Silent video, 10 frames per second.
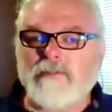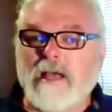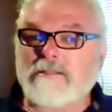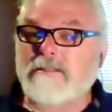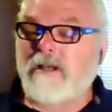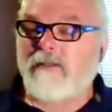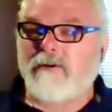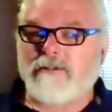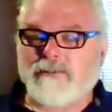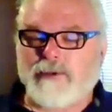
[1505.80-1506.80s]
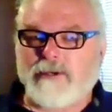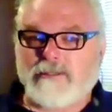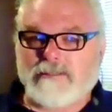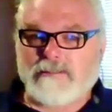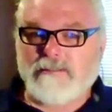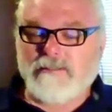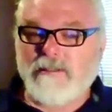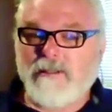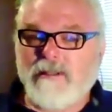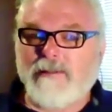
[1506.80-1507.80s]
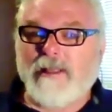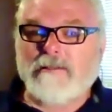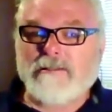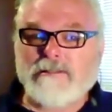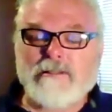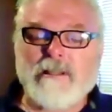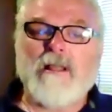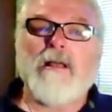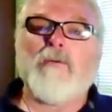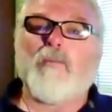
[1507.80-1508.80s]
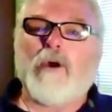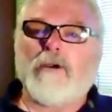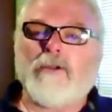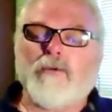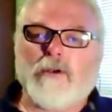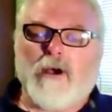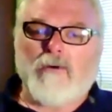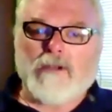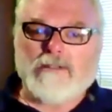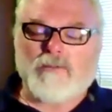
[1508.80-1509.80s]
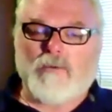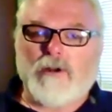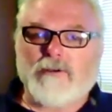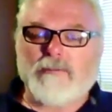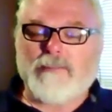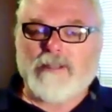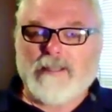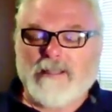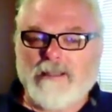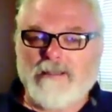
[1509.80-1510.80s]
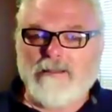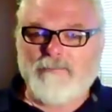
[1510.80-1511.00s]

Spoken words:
That's Sutherland Springs. That's where you would always want to be.